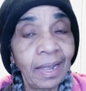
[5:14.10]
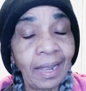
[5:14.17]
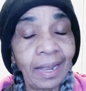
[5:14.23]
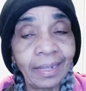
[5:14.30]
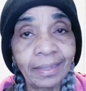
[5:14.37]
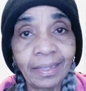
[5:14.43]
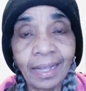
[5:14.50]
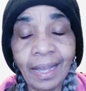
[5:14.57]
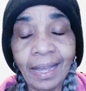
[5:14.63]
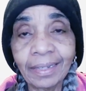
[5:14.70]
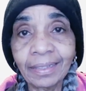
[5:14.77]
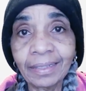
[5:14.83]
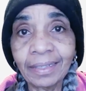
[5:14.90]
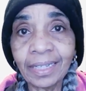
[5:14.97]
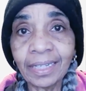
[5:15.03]
and
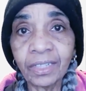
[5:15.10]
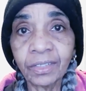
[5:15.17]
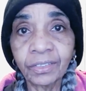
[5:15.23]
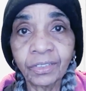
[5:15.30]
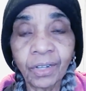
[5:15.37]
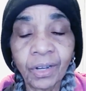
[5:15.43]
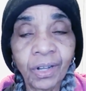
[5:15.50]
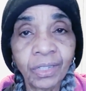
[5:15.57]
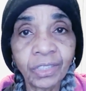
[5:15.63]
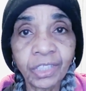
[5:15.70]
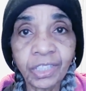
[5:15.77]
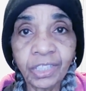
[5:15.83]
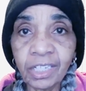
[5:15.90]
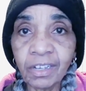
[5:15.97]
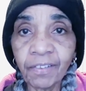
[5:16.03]
they're all
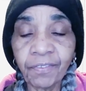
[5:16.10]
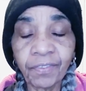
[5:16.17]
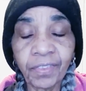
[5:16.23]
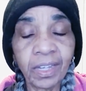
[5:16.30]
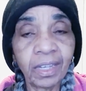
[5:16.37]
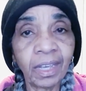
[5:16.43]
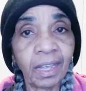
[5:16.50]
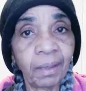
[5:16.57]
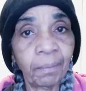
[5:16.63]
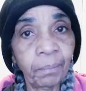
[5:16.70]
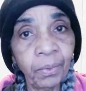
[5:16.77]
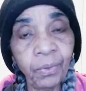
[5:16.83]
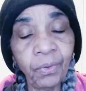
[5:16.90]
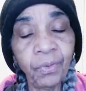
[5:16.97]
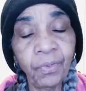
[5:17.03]
stiff, they can't
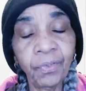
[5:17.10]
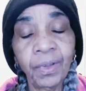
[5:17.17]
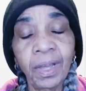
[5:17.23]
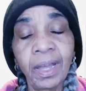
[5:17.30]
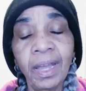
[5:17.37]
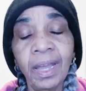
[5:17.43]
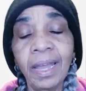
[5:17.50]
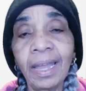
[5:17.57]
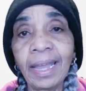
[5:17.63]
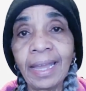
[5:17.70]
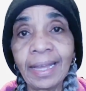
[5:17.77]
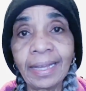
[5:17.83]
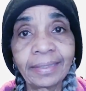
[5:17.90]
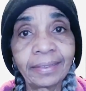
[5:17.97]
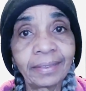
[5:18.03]
move.
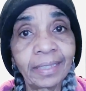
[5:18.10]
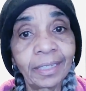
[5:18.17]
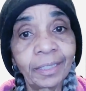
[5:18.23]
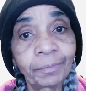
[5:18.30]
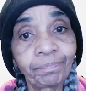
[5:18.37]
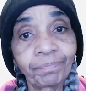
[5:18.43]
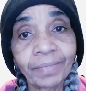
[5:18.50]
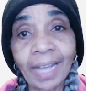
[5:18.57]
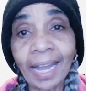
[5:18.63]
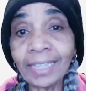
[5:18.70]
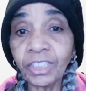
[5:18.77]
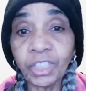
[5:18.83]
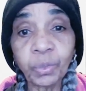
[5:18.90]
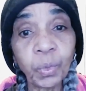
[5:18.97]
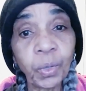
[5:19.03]
And I
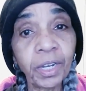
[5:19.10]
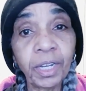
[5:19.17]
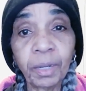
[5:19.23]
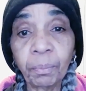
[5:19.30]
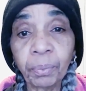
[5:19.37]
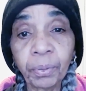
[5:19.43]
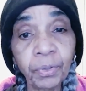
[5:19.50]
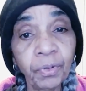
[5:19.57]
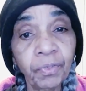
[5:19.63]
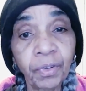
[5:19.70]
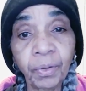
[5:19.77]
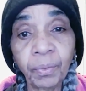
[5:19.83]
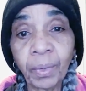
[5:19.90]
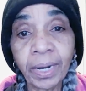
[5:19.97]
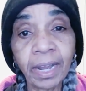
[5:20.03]
just want to improve
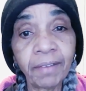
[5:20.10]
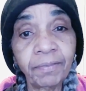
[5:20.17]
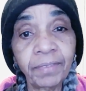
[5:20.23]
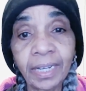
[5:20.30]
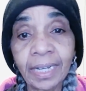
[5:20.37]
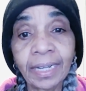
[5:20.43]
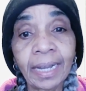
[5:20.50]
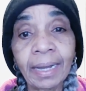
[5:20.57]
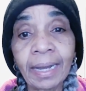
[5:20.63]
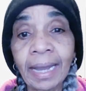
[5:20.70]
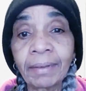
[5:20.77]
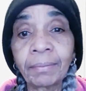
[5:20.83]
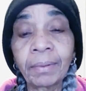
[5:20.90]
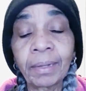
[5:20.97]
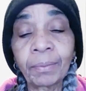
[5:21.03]
on what I've done.
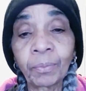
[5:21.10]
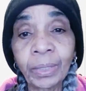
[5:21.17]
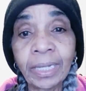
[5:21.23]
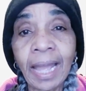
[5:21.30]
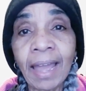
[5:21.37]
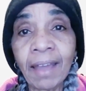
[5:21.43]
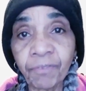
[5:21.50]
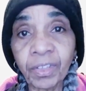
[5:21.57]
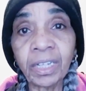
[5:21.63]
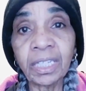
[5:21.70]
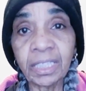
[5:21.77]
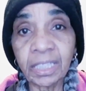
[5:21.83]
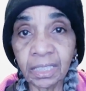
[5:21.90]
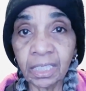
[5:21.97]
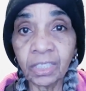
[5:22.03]
When after
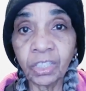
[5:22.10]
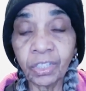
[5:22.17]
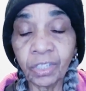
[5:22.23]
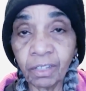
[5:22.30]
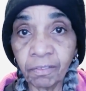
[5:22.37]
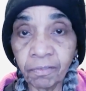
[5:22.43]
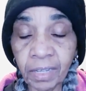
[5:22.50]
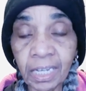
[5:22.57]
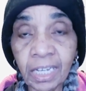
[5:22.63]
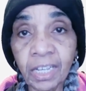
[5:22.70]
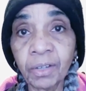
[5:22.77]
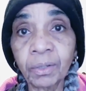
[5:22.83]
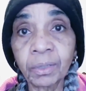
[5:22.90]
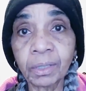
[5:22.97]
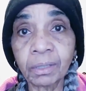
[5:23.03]
listening to these
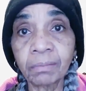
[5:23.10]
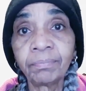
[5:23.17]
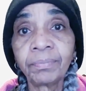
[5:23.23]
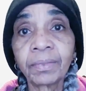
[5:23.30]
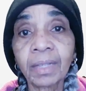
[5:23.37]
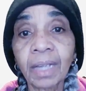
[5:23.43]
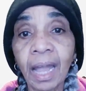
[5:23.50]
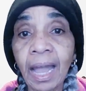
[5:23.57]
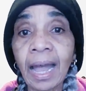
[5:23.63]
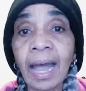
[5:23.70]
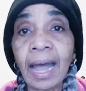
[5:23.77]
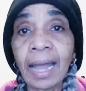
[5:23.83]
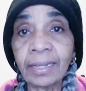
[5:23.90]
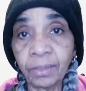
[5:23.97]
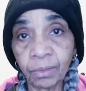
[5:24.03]
videos,
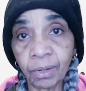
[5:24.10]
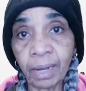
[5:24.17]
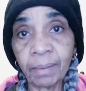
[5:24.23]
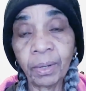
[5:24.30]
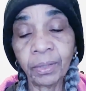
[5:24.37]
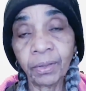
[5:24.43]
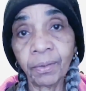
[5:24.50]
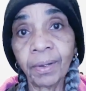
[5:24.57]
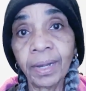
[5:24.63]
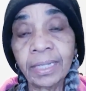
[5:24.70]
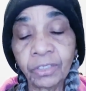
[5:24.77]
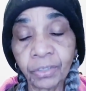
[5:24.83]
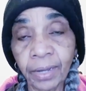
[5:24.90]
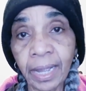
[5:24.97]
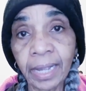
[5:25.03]
I know I'm on the
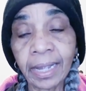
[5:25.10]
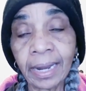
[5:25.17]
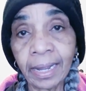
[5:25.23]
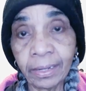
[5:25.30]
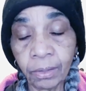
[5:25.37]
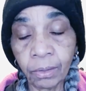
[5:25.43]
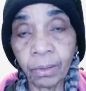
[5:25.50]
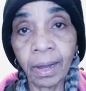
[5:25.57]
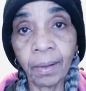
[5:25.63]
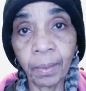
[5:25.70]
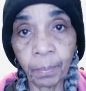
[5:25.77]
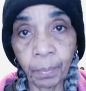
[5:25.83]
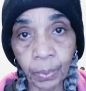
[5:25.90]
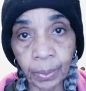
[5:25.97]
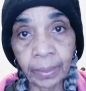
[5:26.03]
right track, and I know how
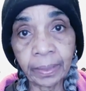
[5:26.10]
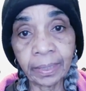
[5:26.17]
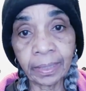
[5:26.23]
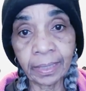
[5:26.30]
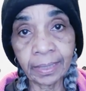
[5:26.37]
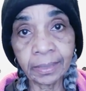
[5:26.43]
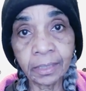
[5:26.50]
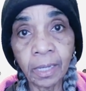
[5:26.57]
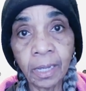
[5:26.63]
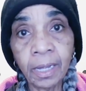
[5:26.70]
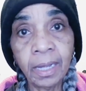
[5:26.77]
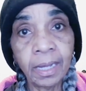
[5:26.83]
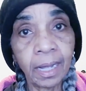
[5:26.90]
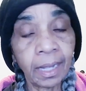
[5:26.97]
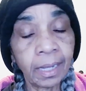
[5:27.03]
important it is.
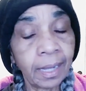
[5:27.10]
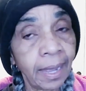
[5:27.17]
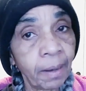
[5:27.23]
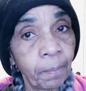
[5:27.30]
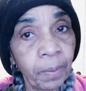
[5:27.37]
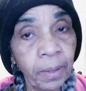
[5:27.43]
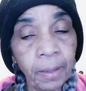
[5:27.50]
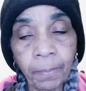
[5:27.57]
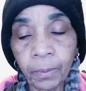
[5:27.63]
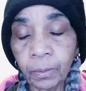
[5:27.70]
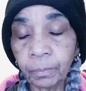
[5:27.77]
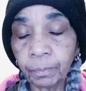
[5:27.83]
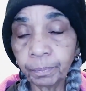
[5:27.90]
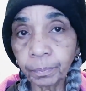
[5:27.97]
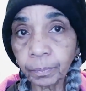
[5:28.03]
A lot of
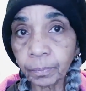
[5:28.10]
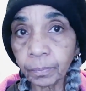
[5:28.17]
people